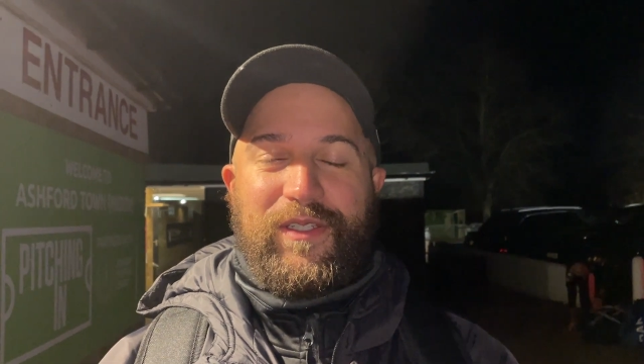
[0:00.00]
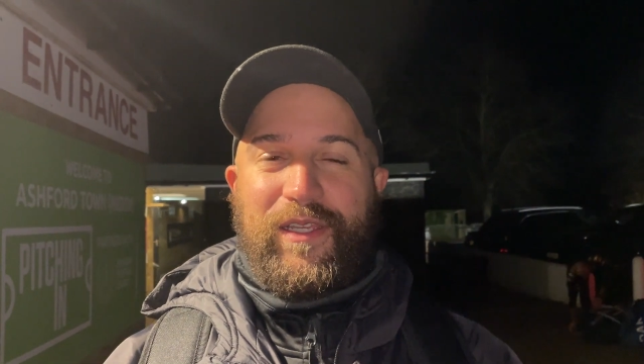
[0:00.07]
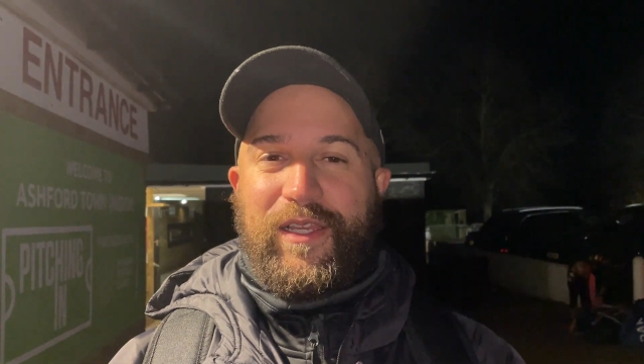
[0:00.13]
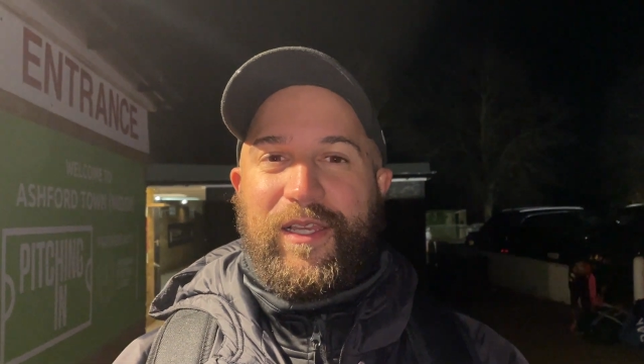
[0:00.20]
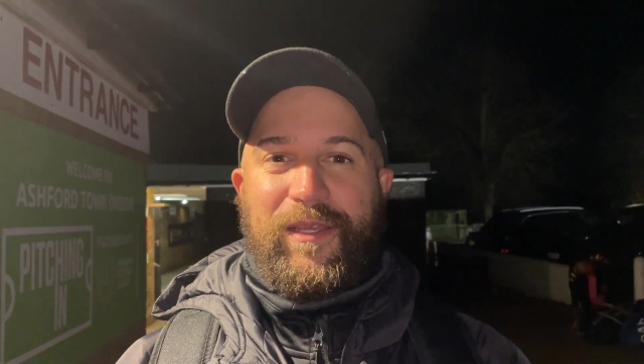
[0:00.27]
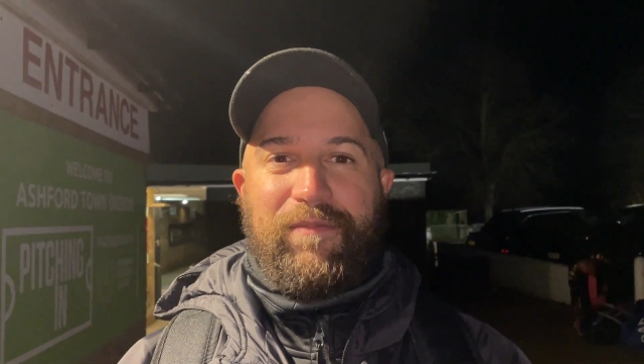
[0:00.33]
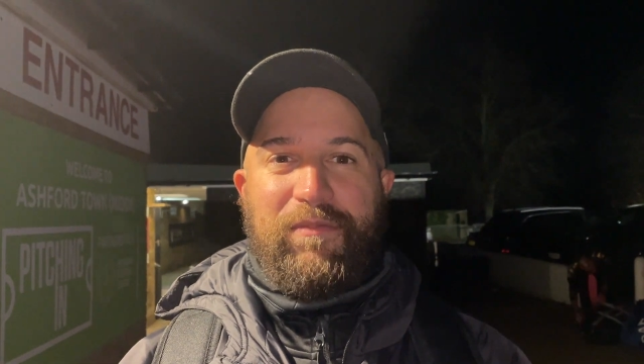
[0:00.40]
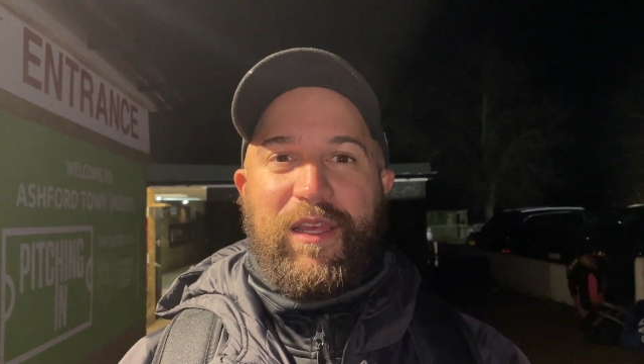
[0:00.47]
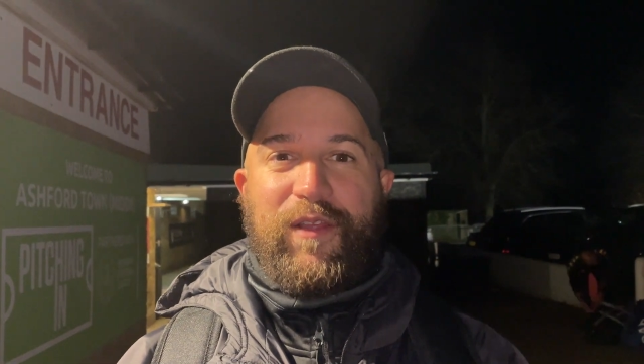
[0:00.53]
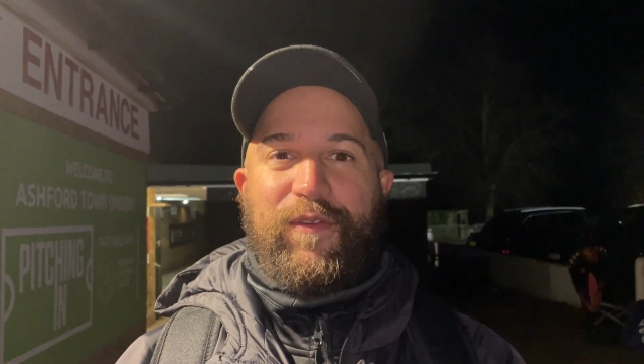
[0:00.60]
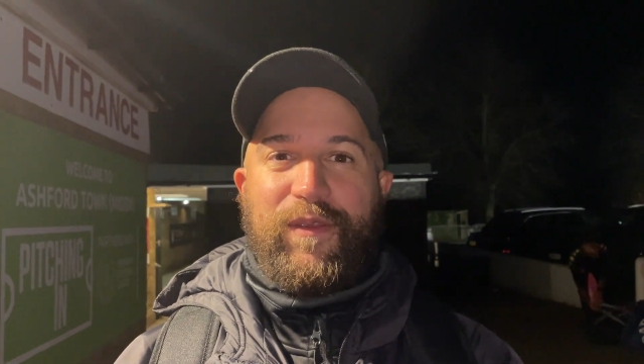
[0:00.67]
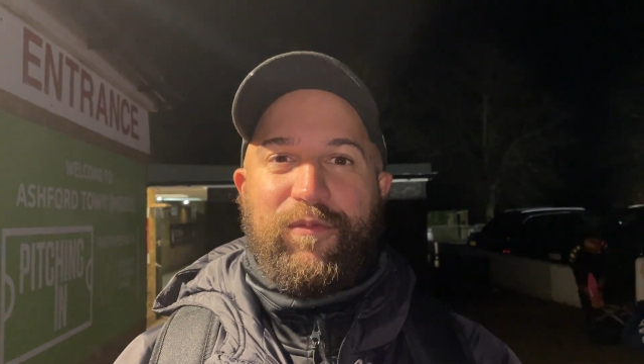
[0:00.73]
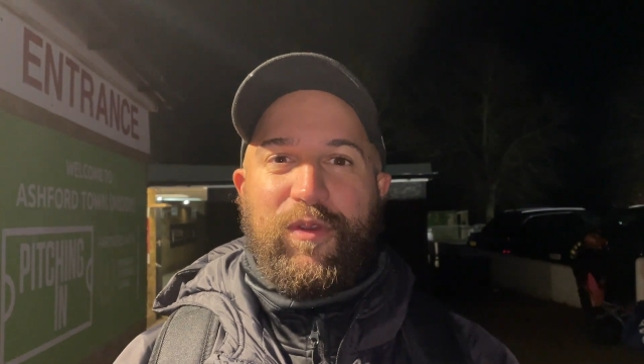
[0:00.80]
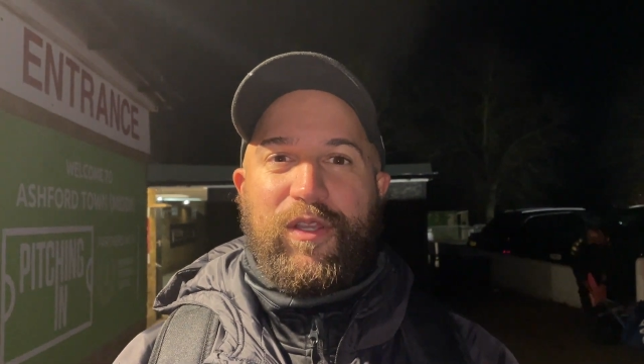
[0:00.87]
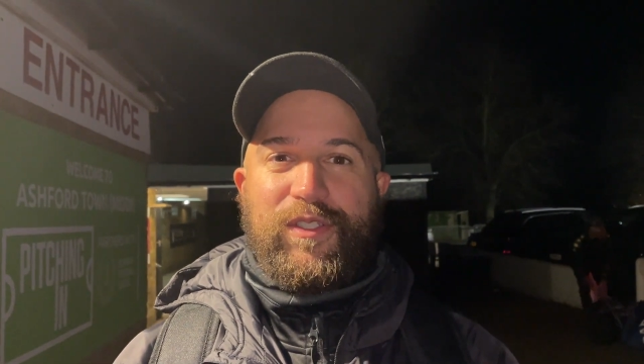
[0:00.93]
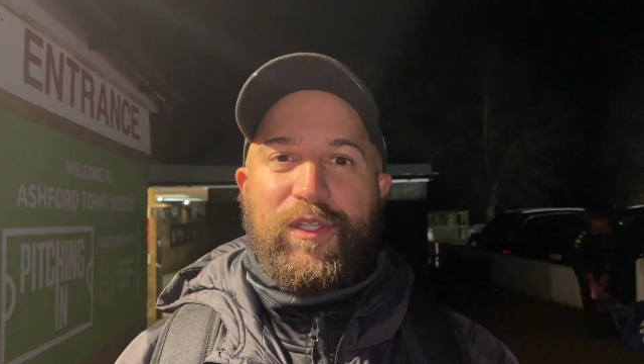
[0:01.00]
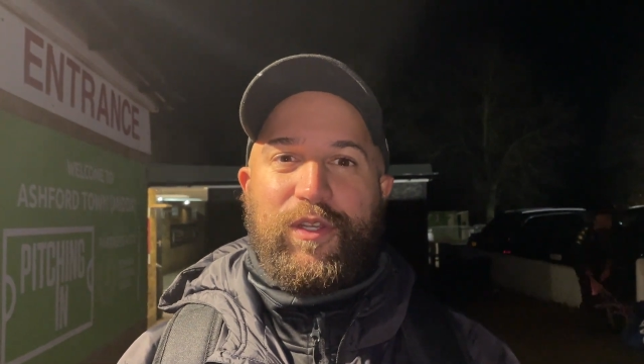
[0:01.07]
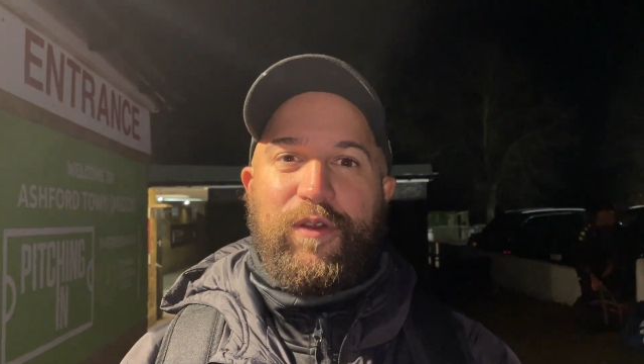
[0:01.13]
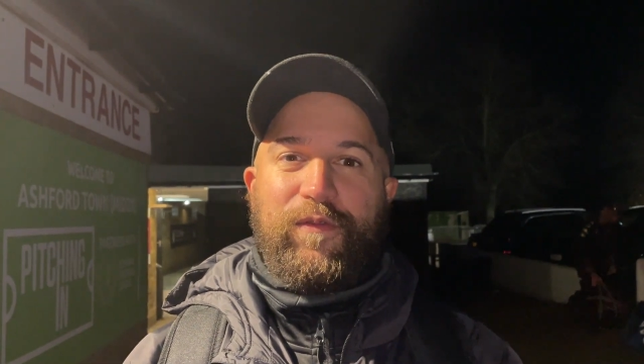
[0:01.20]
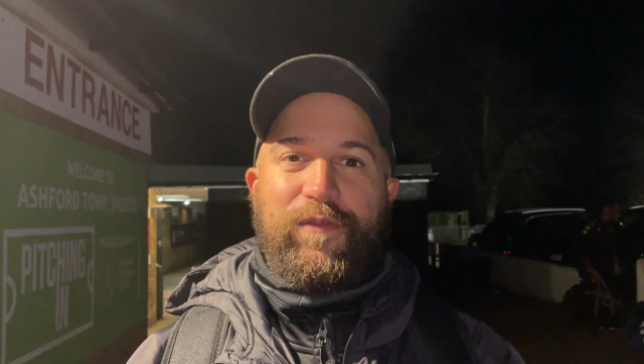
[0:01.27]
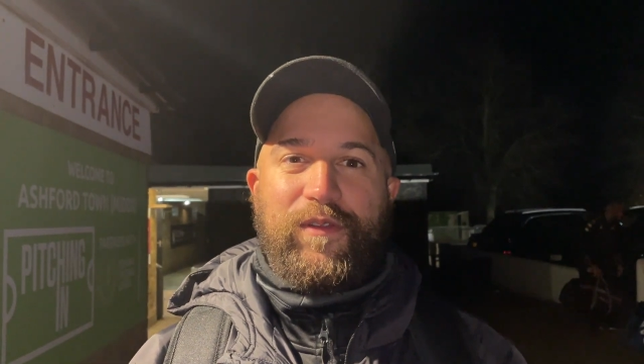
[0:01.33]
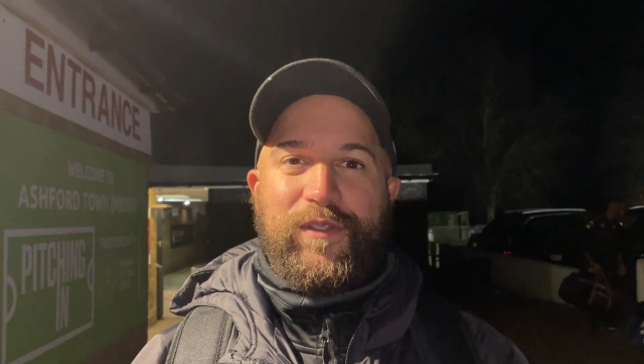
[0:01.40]
And I think whilst the
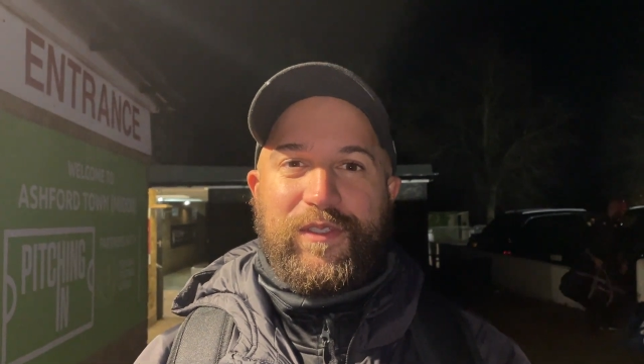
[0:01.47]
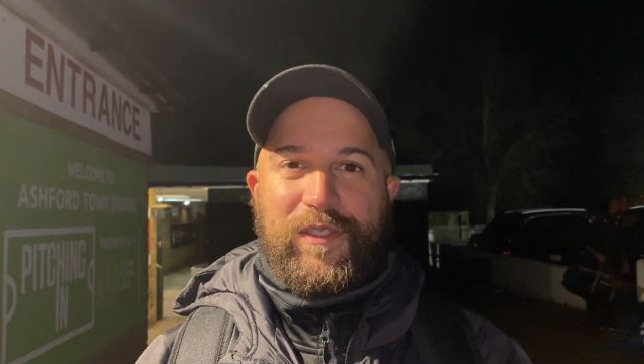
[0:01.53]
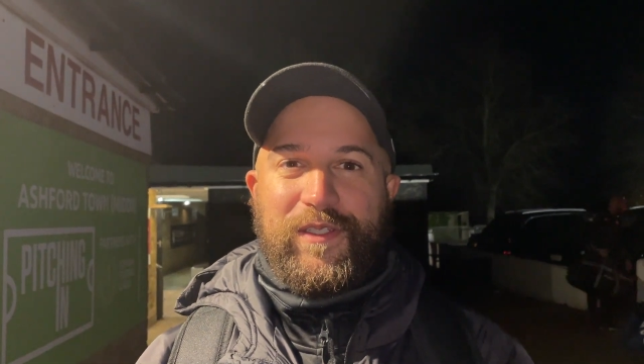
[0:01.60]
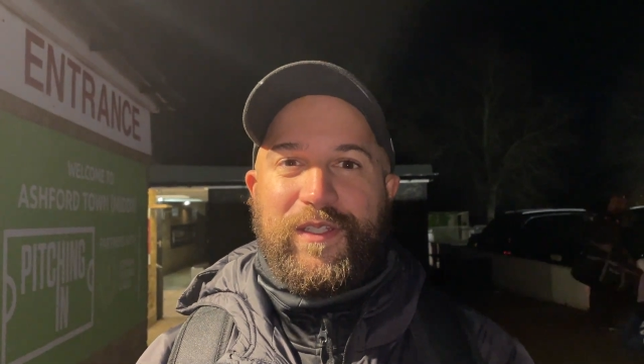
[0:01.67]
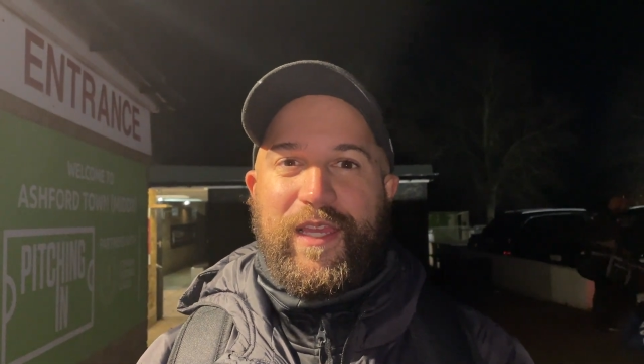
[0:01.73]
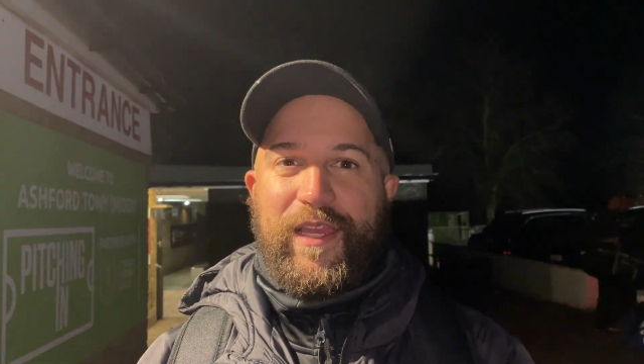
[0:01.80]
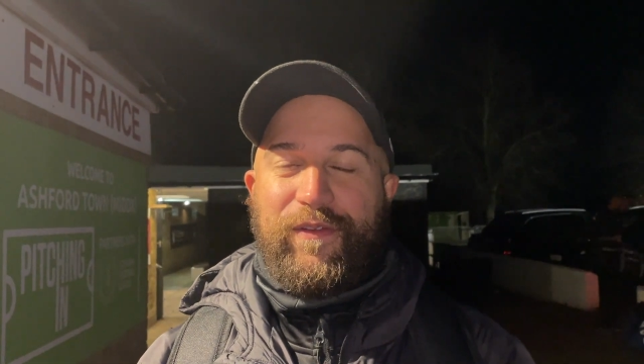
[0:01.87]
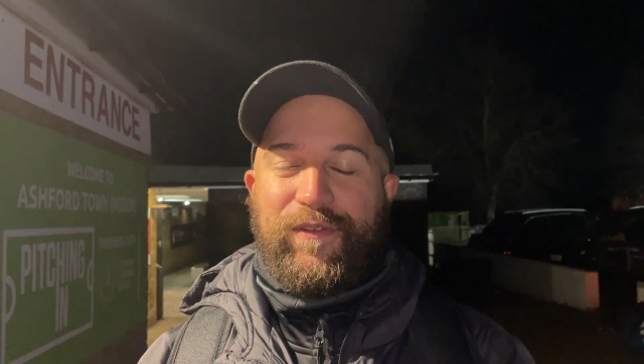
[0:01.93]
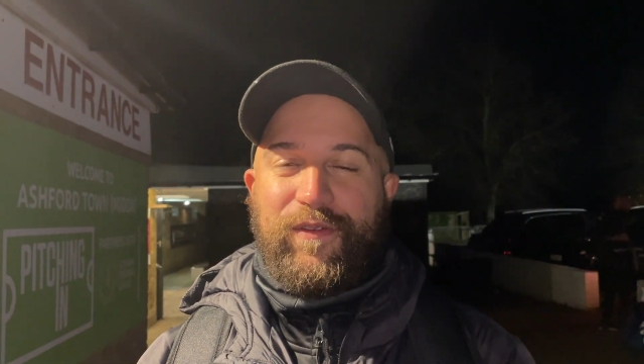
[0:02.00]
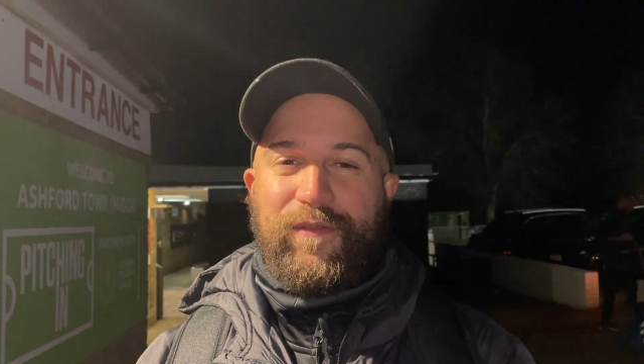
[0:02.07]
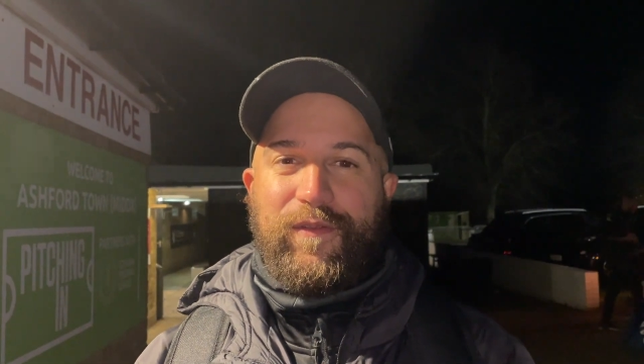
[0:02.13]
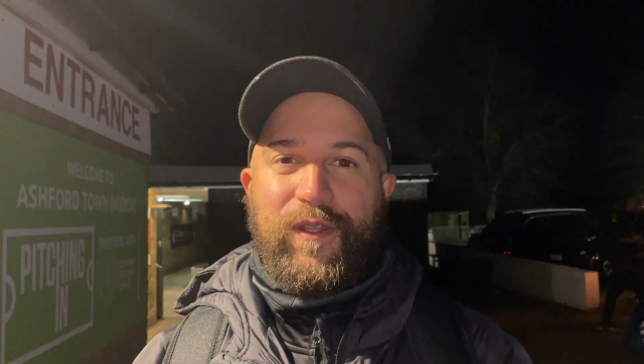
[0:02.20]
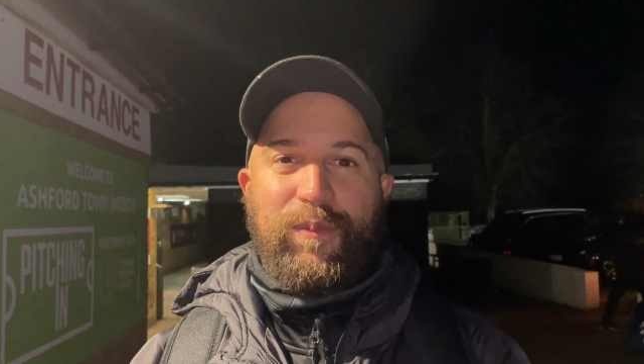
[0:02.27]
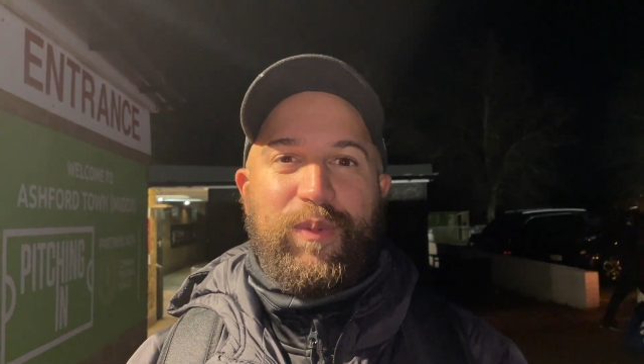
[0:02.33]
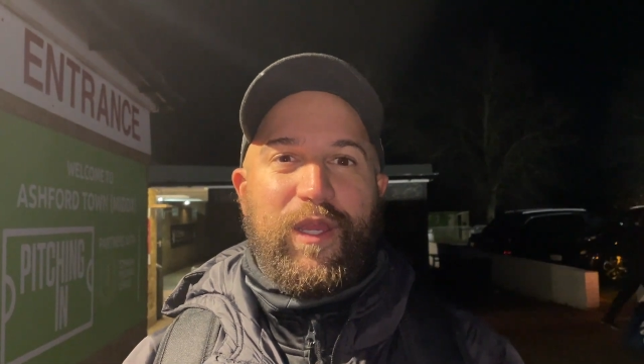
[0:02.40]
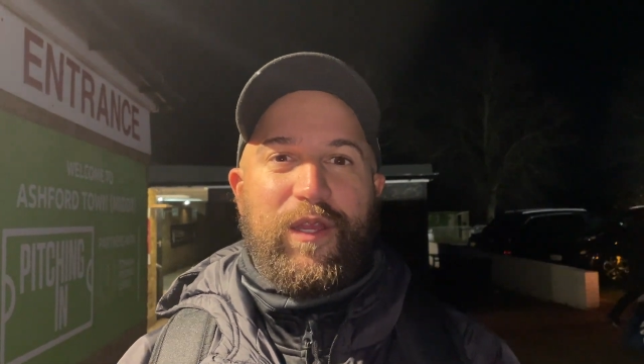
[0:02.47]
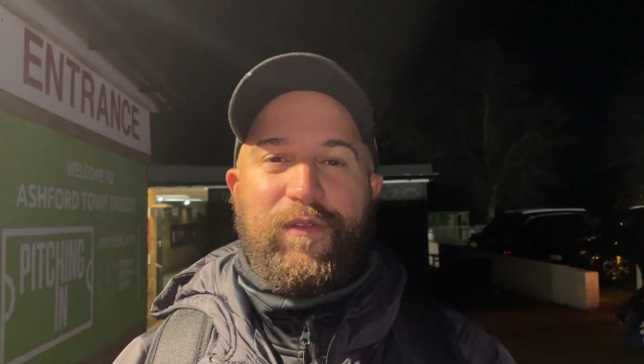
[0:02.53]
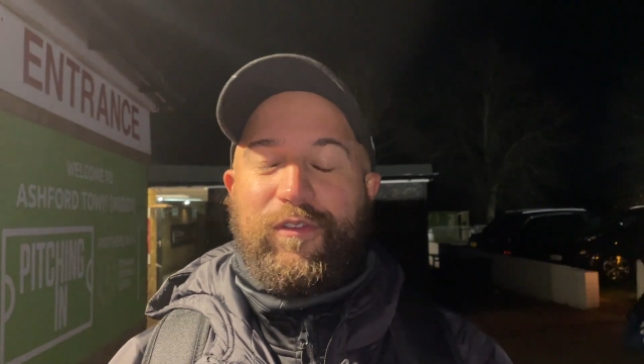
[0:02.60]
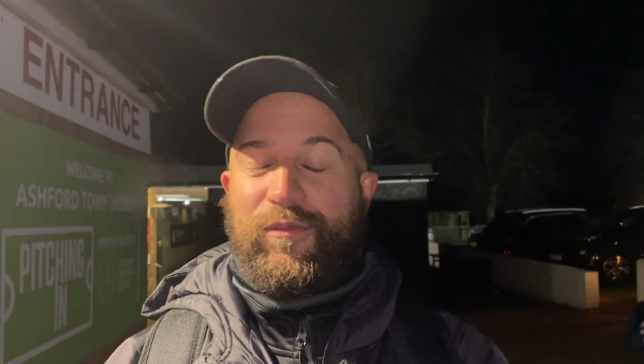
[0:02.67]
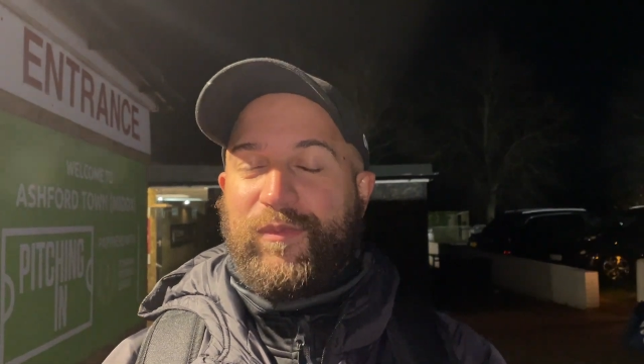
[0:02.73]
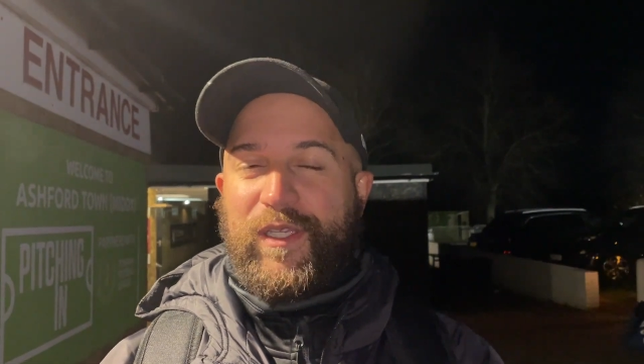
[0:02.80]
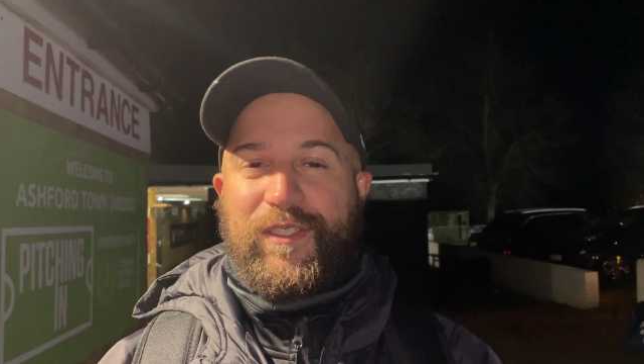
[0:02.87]
confidence is there for the pair of them,